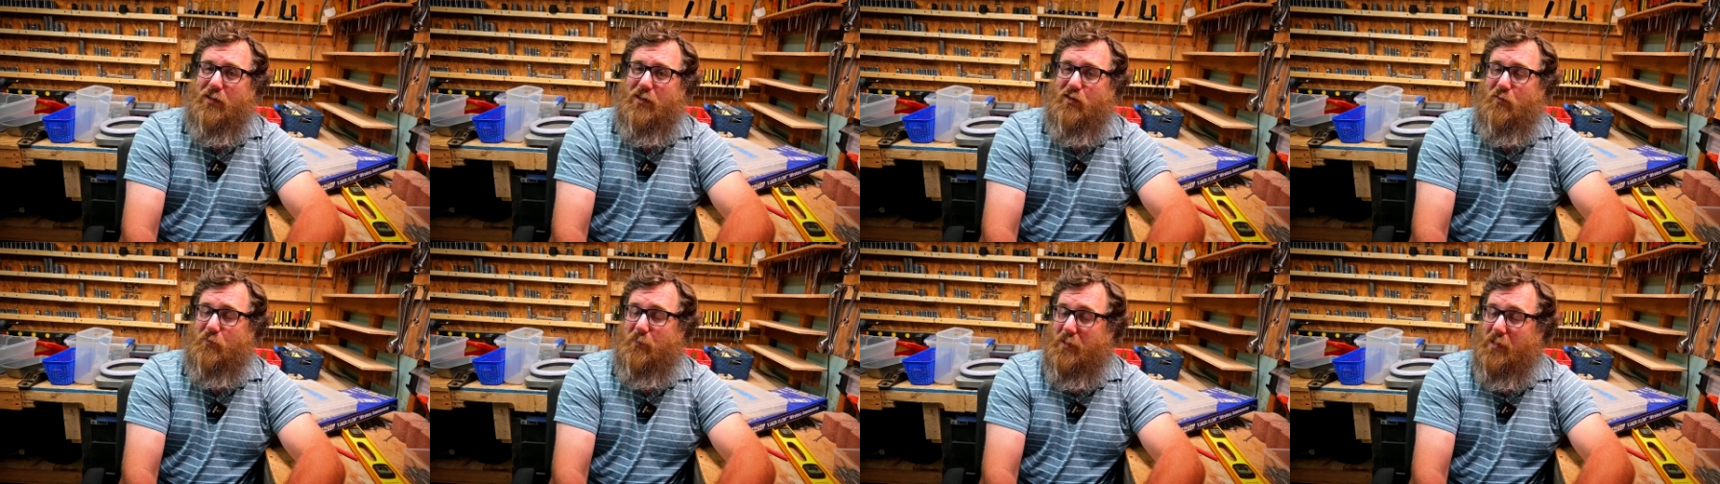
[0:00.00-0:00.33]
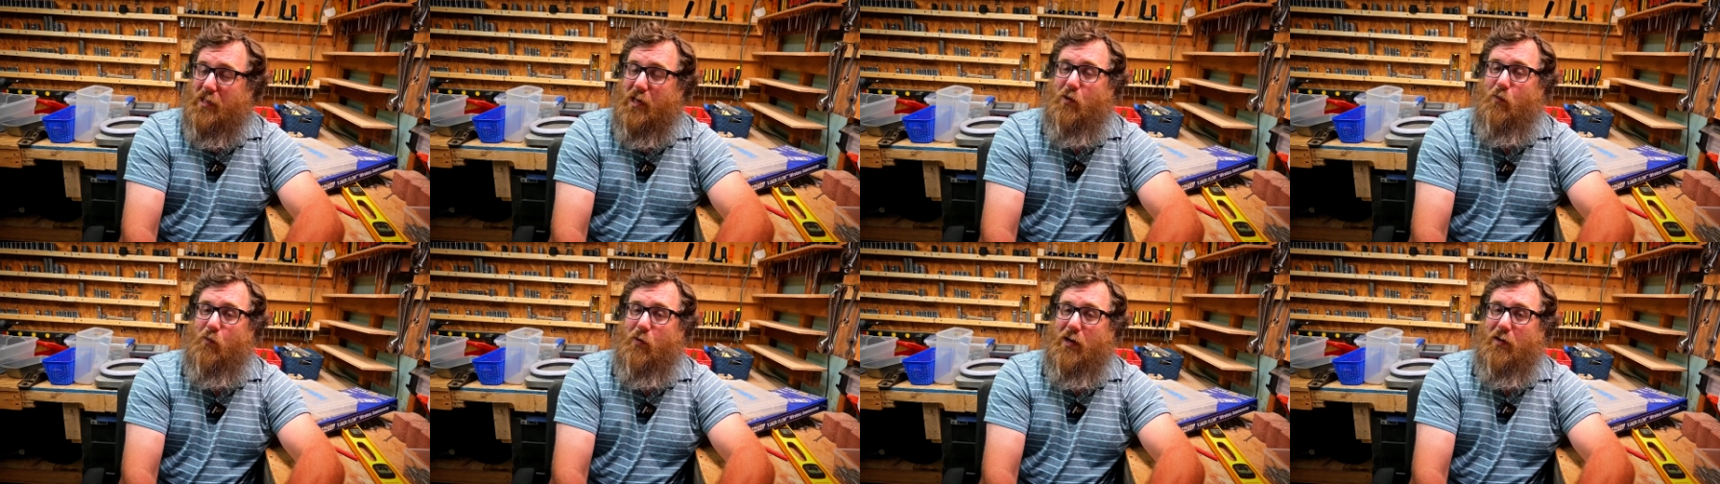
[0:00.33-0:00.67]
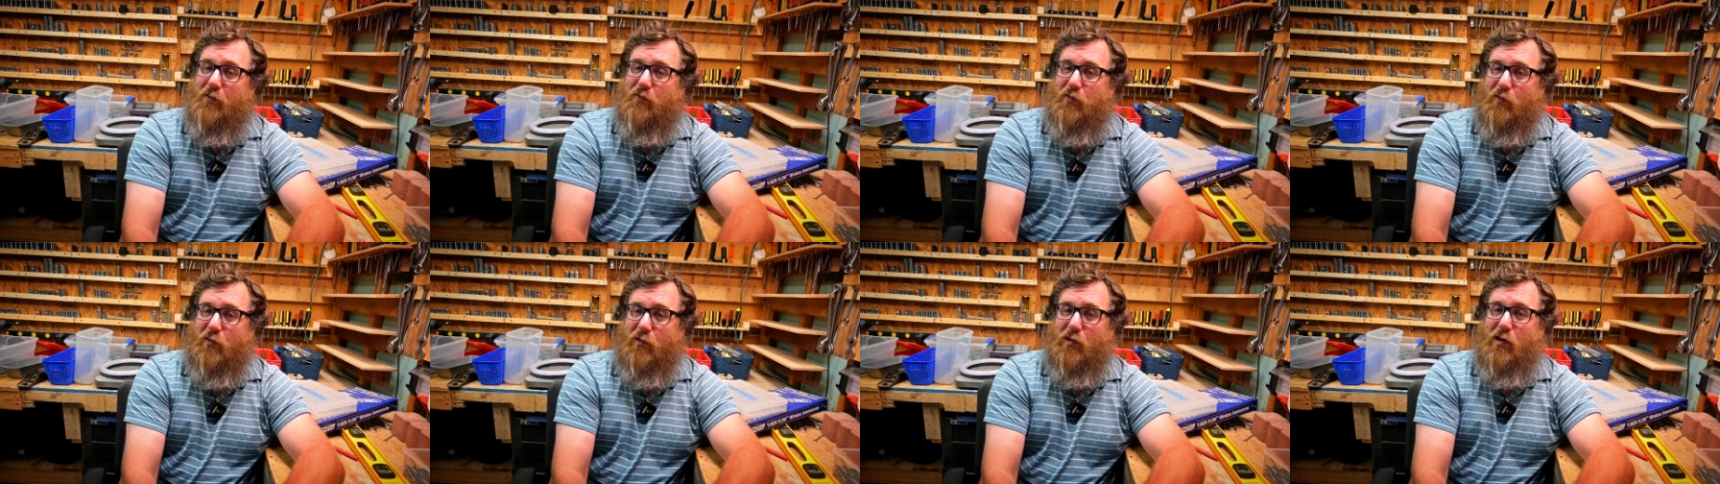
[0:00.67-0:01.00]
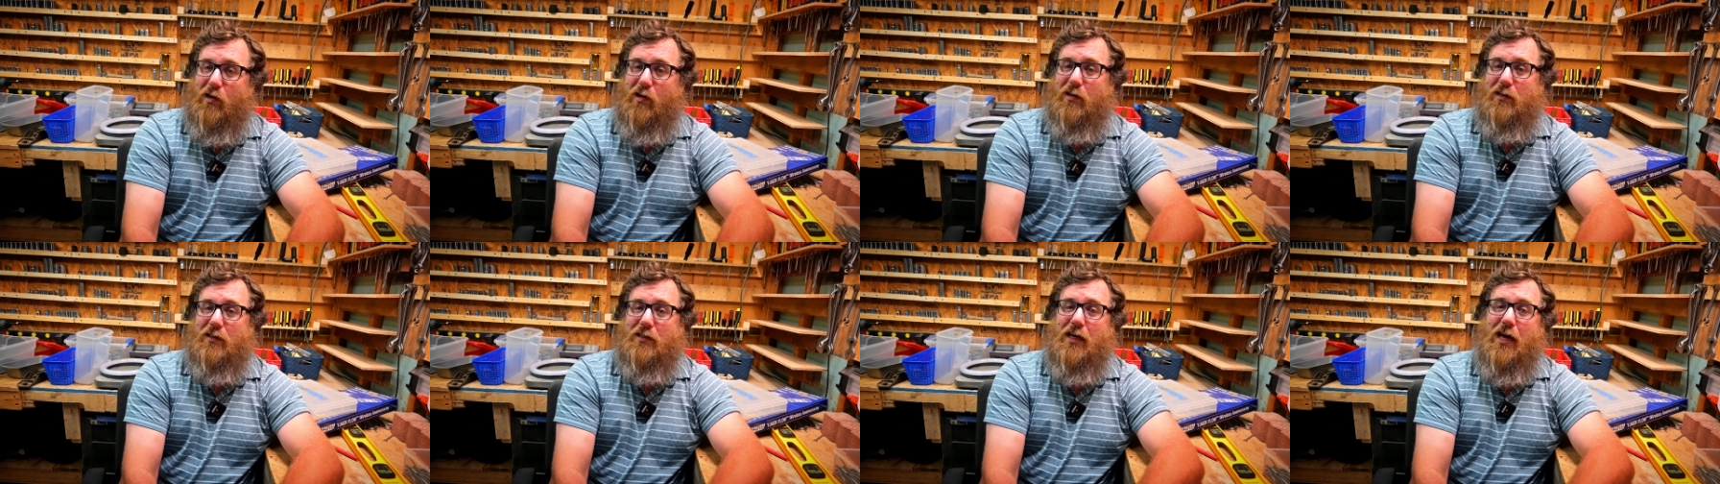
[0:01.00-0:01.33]
It's been that way for a
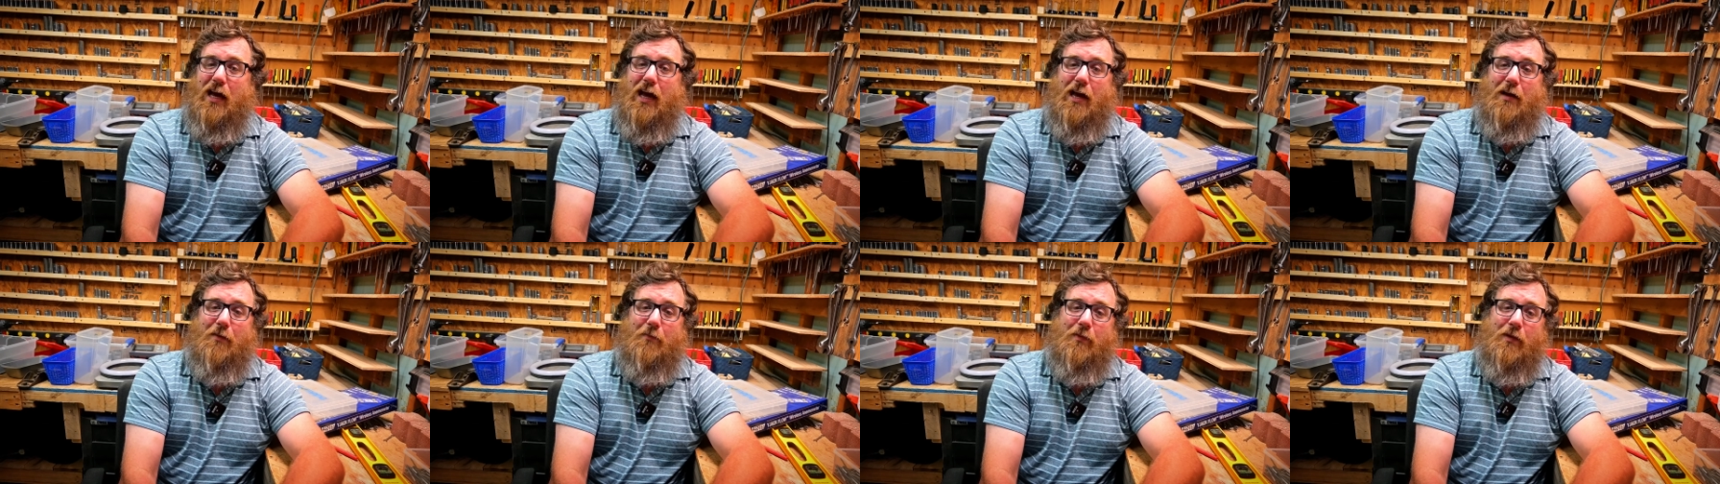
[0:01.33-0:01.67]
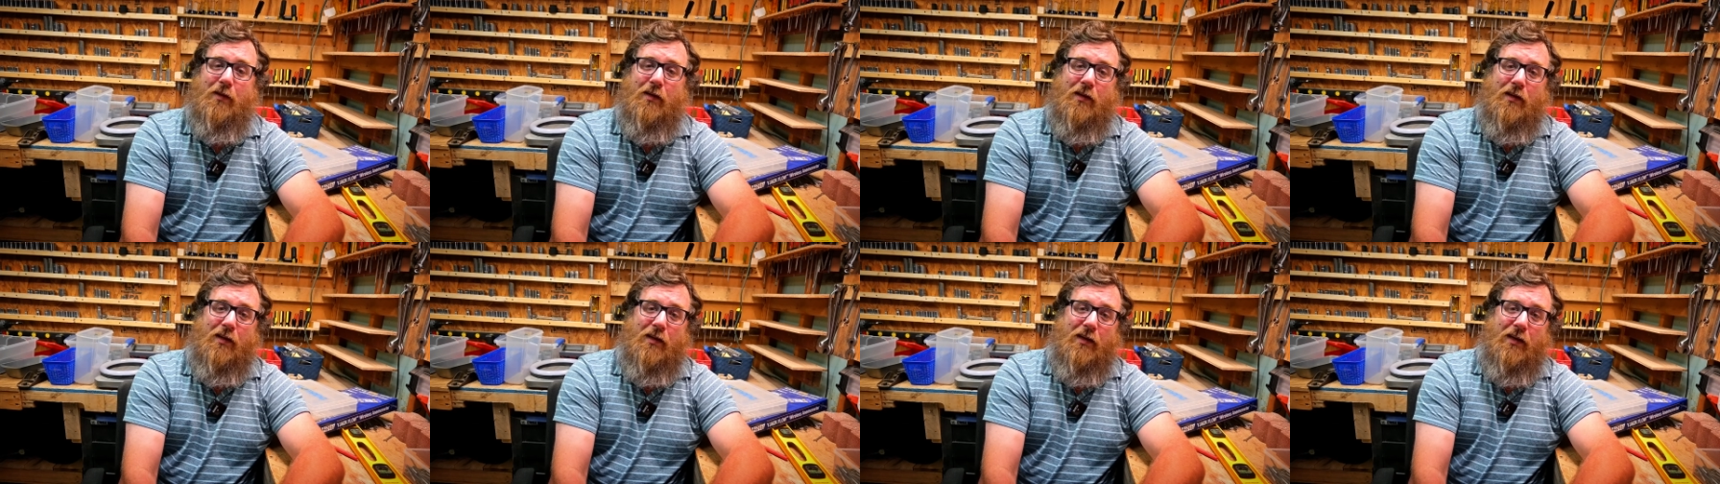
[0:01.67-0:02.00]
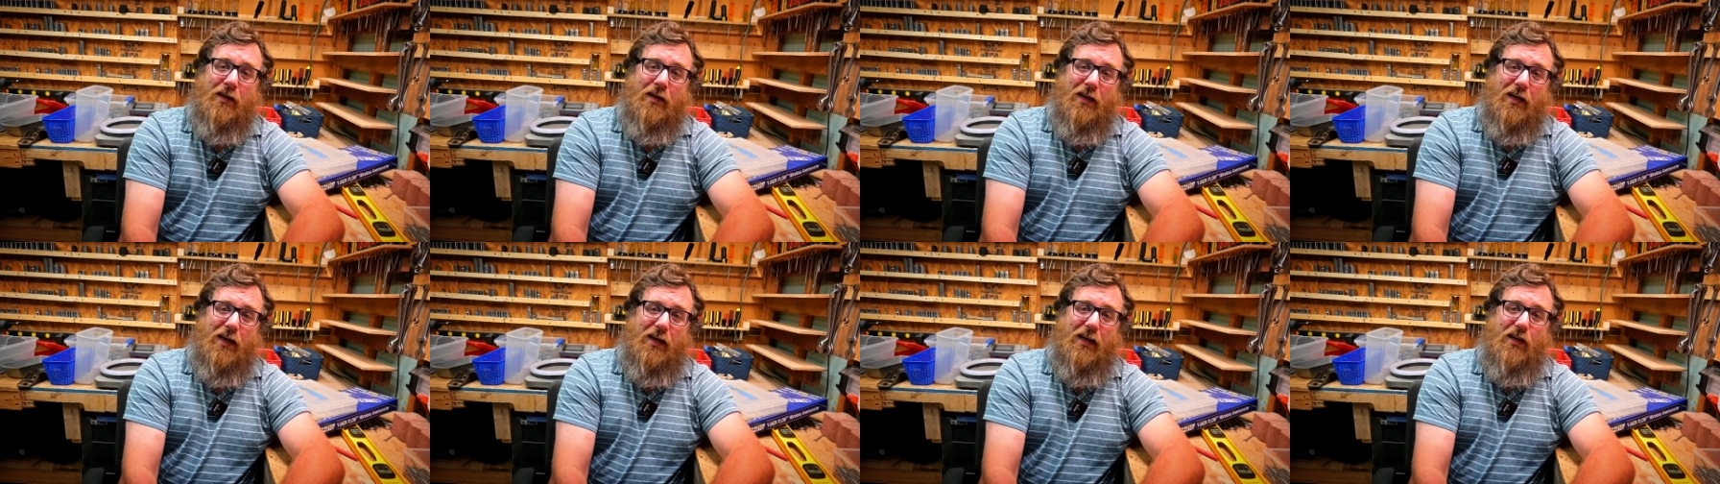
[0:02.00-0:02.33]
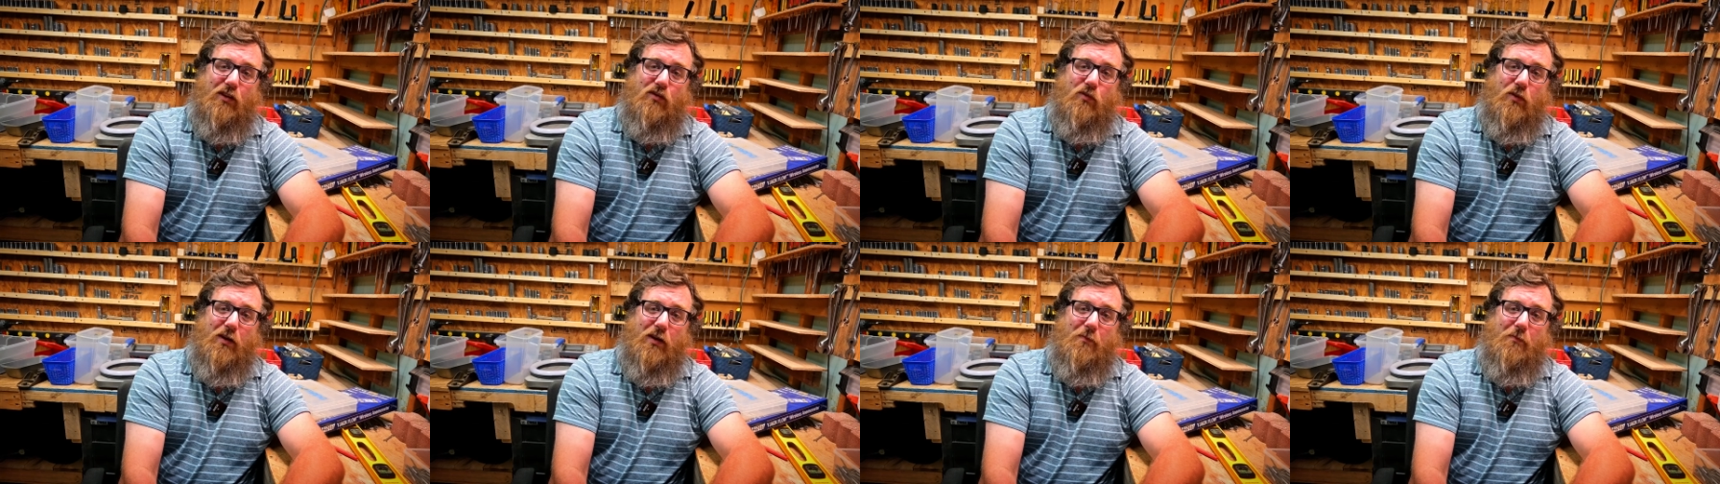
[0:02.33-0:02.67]
long time, and
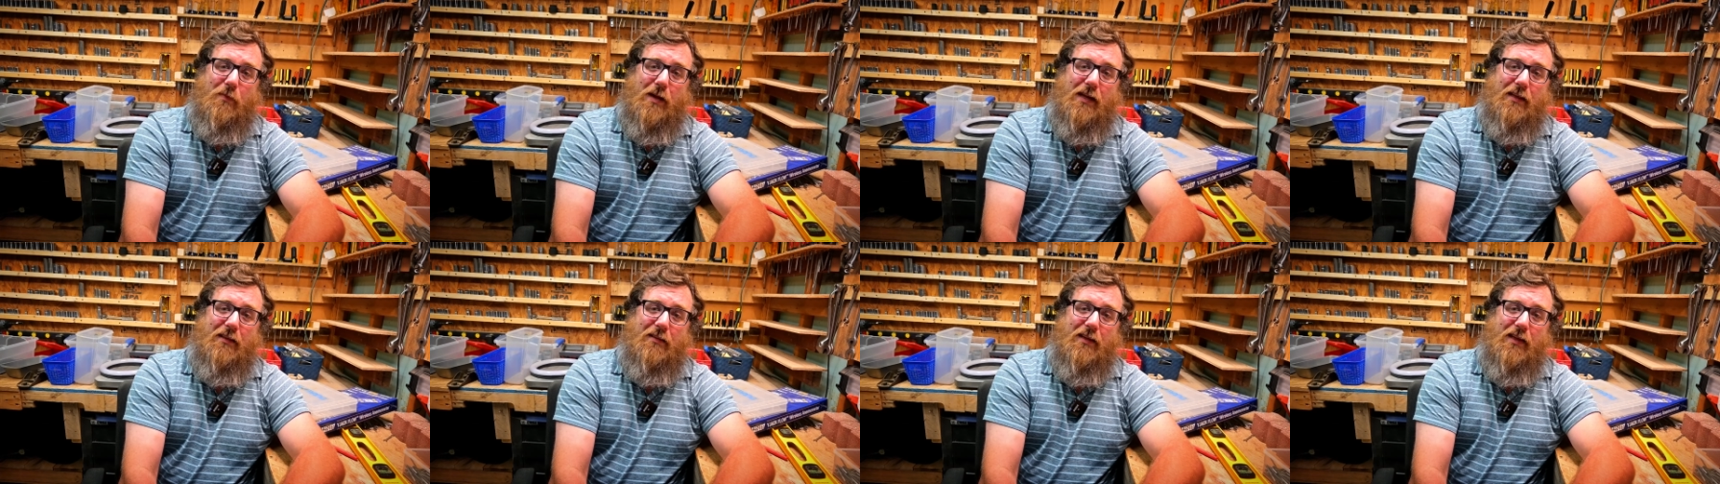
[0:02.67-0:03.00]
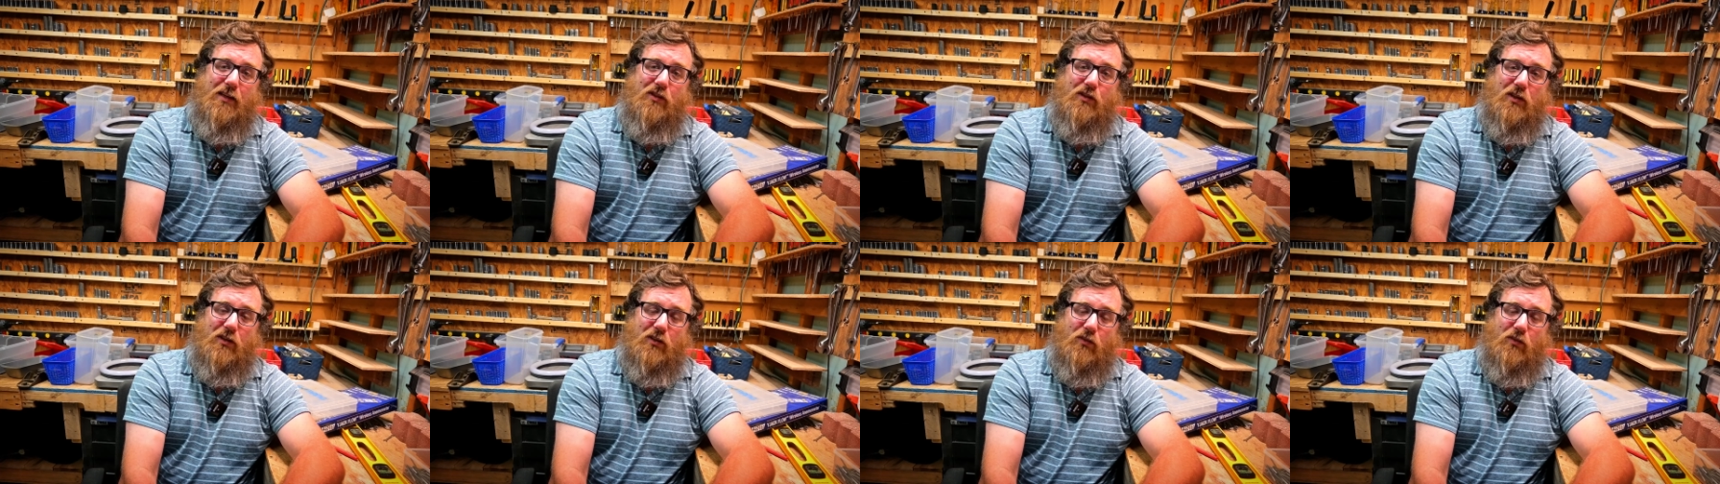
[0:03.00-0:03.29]
that's one of the main things you have